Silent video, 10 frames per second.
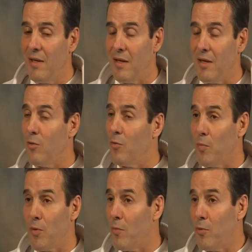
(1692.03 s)

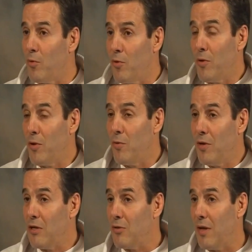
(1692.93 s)
we probably would not be
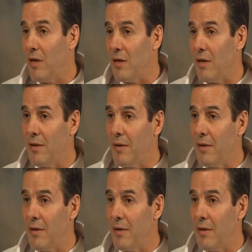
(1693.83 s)
doing this today.